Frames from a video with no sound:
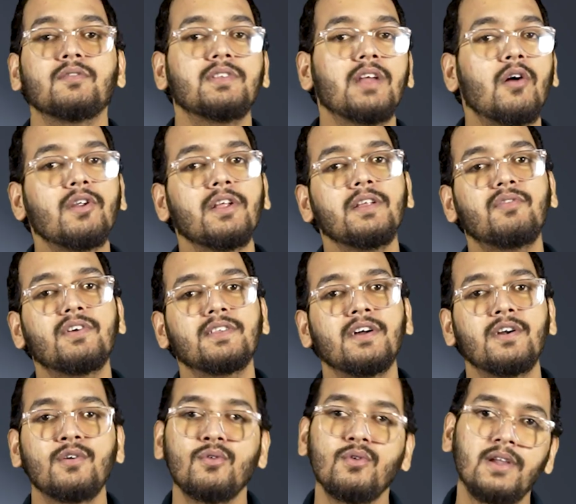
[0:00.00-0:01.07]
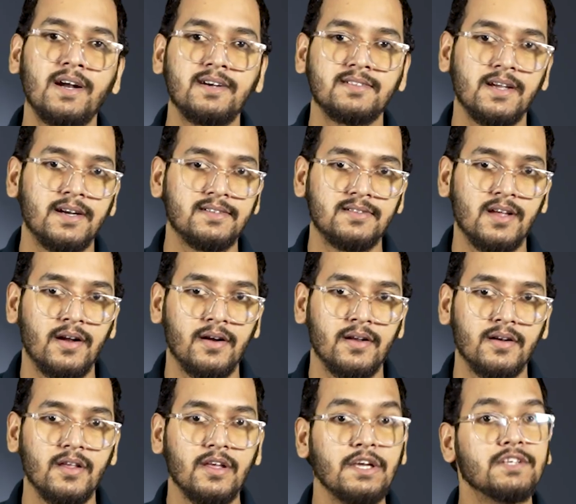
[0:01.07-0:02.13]
So without any further ado, let's get
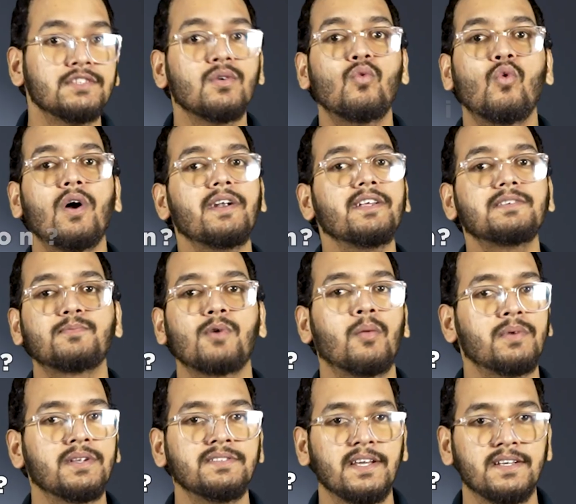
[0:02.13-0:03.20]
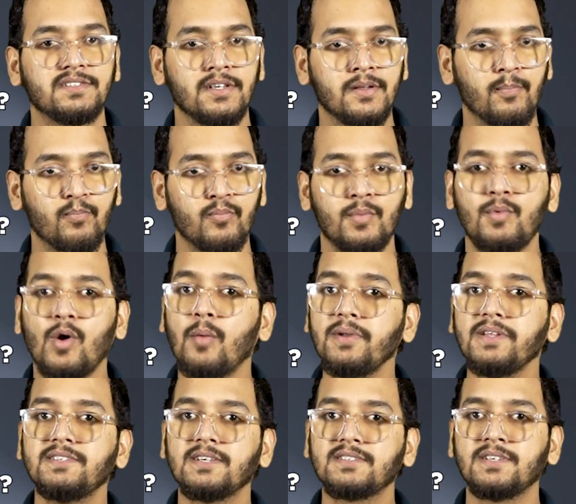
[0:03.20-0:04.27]
started. So what is prompt injection?
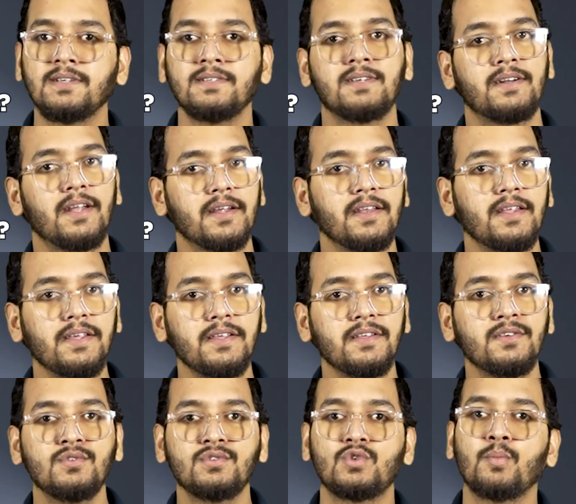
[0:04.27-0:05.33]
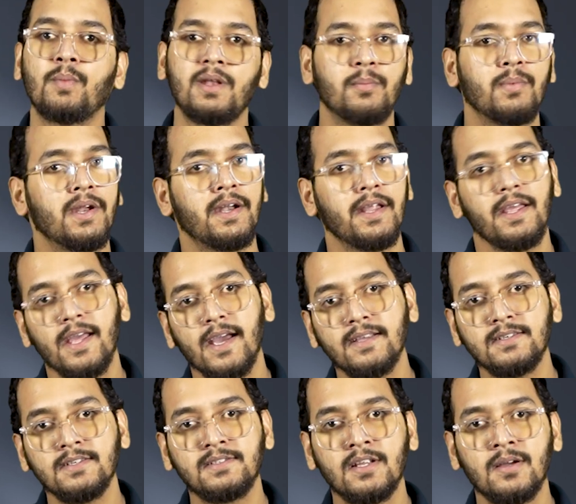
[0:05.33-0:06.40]
Prompt injection is a technique used to manipulate AI
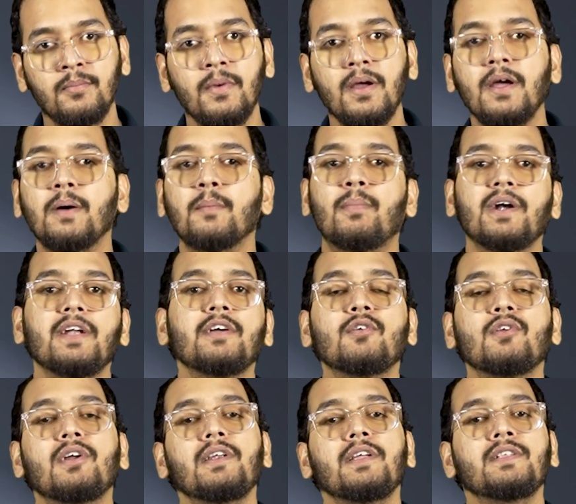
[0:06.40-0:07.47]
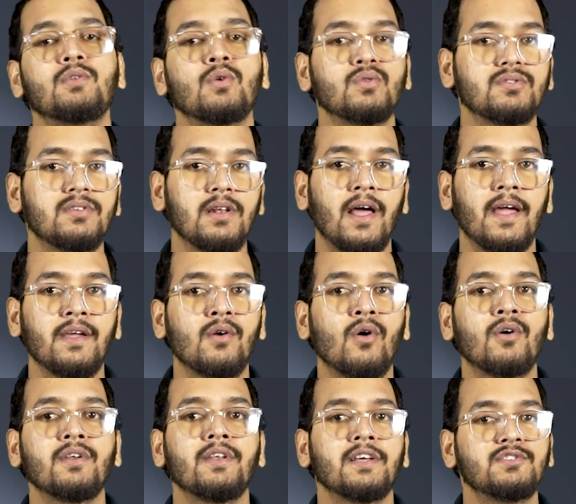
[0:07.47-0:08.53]
systems, particularly those relying
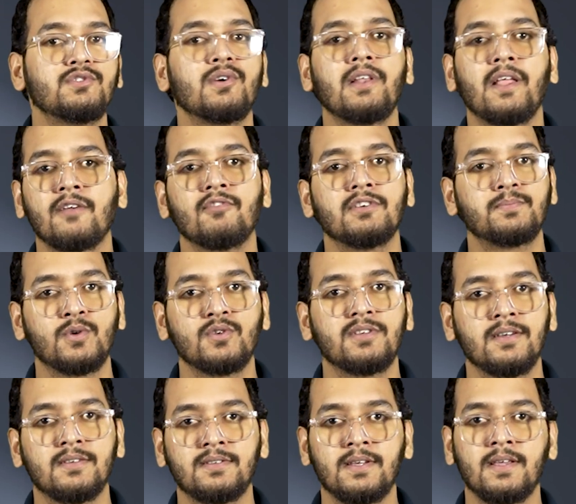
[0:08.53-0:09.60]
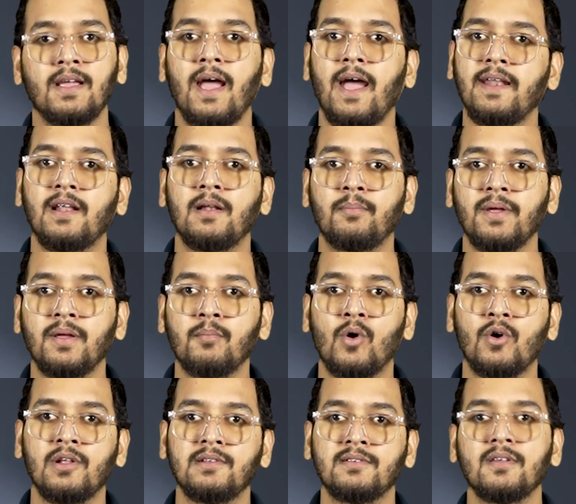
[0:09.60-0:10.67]
on natural language processing
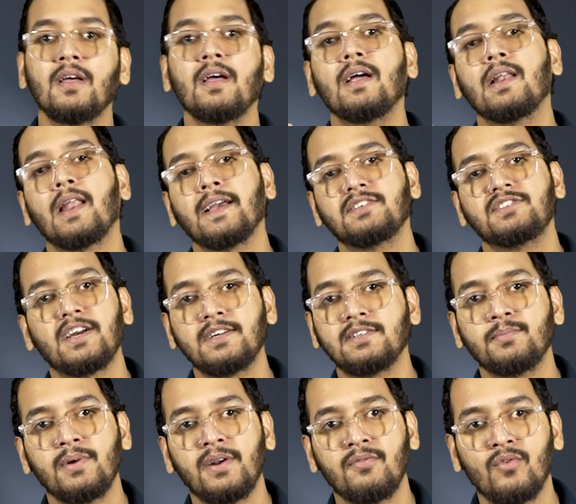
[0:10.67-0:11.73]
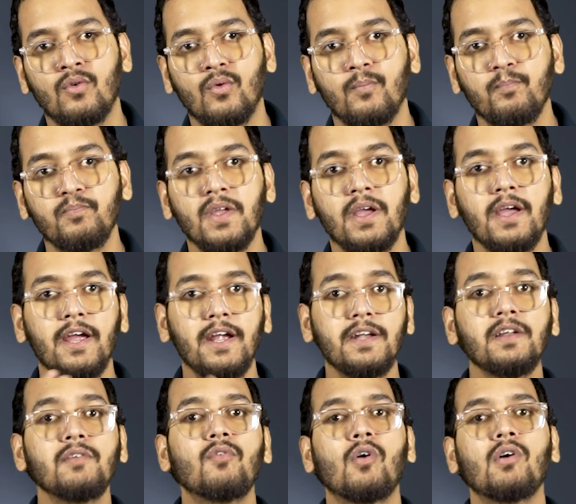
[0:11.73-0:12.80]
models like ChatGPT 4.
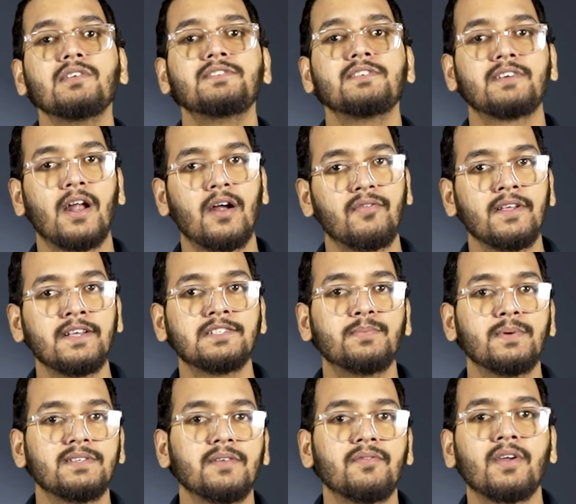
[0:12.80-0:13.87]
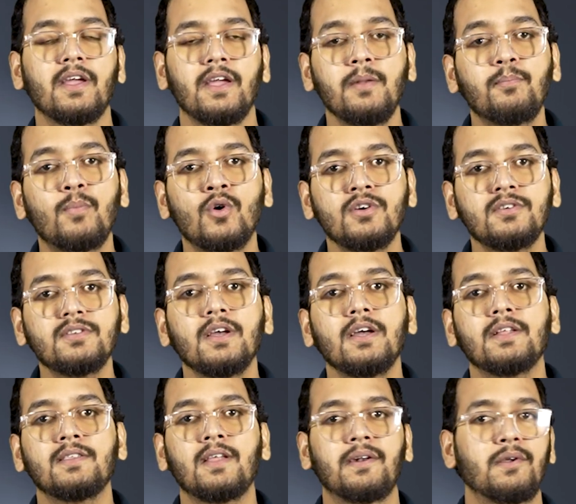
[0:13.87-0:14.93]
It involves crafting specific inputs
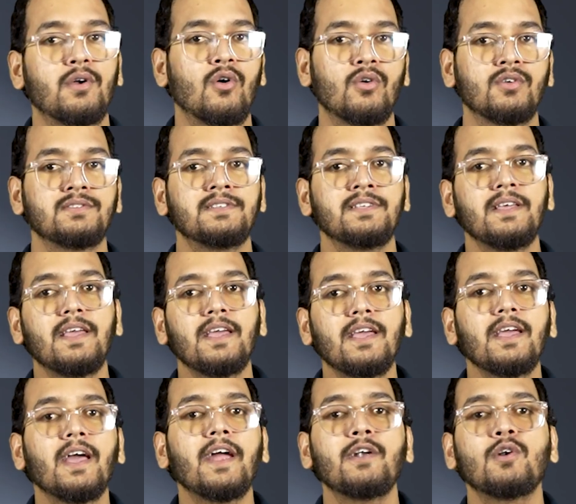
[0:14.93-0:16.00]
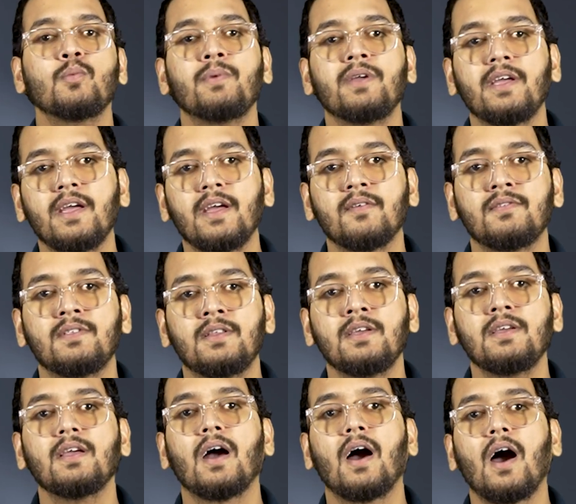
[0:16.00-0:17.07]
that cause the AI to behave
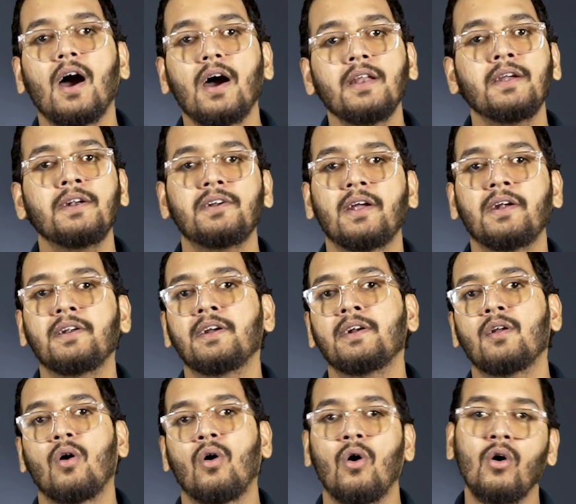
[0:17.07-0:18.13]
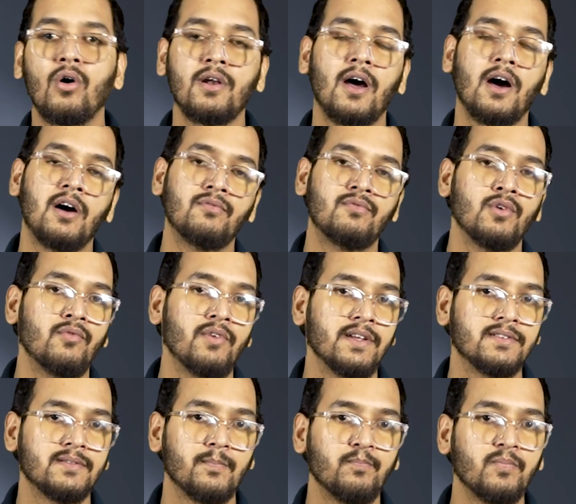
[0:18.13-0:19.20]
the unintended or harmful
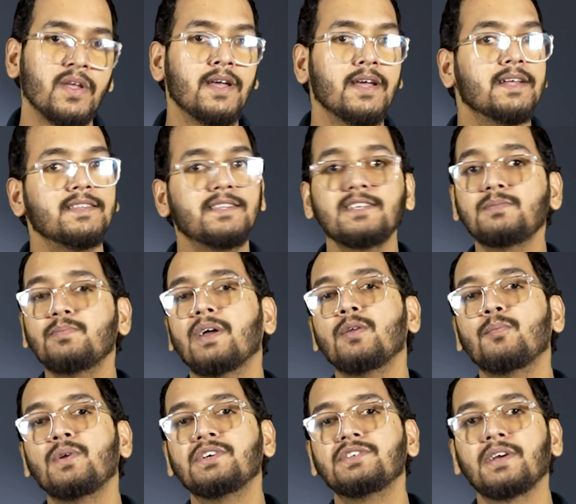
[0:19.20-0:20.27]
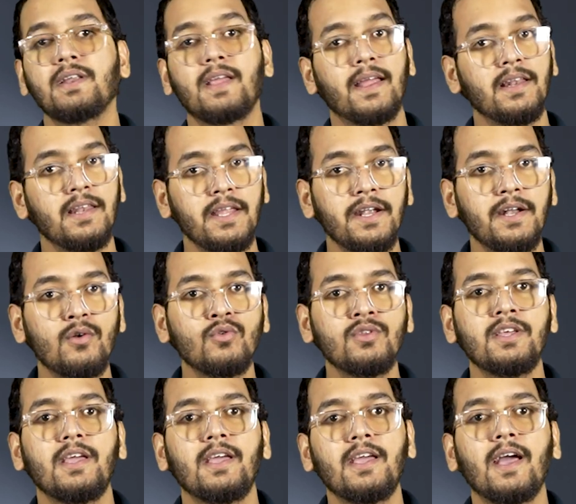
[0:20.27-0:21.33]
way. This manipulation can lead to
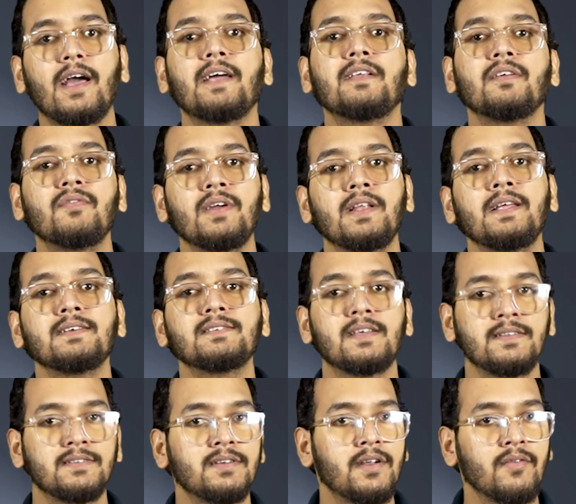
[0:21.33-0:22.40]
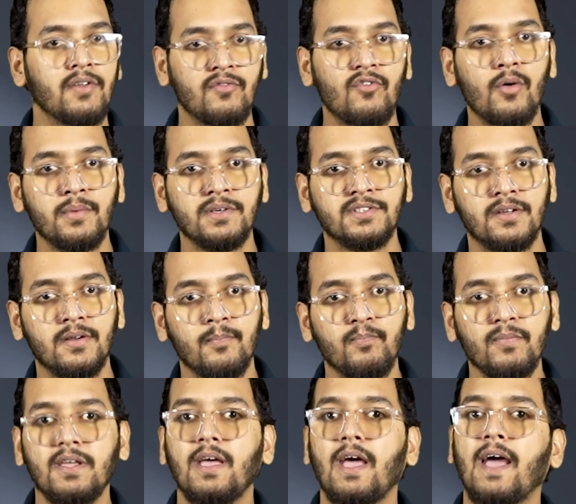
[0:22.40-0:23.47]
the AI revealing sensitive information,
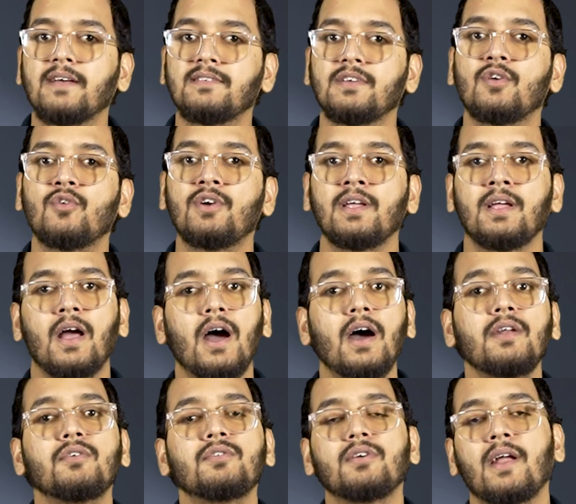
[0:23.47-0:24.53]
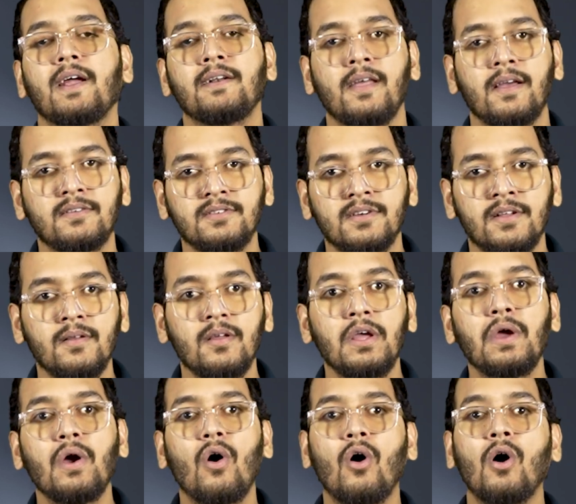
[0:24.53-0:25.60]
executing unauthorized actions,
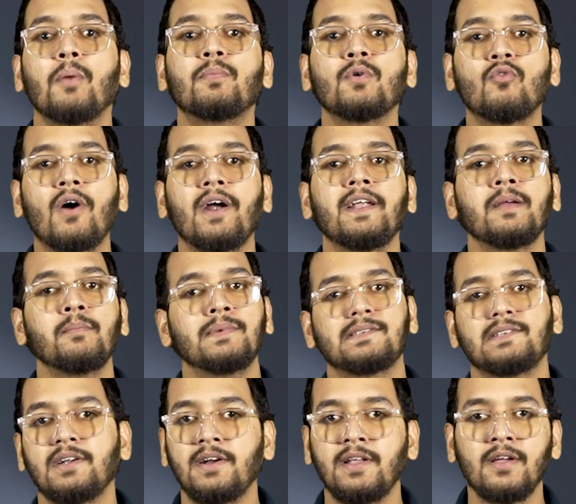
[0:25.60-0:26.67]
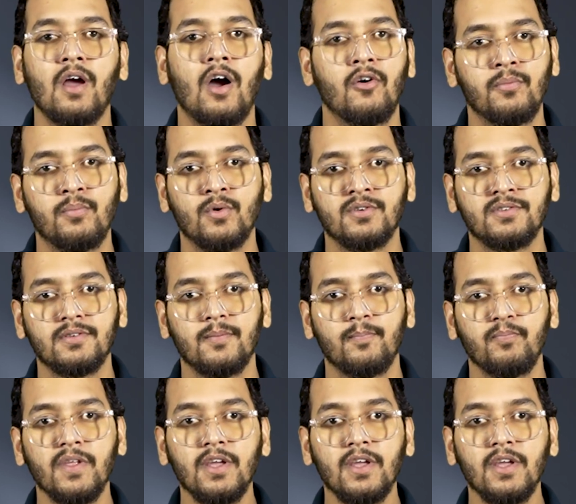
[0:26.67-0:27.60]
or providing misleading outputs.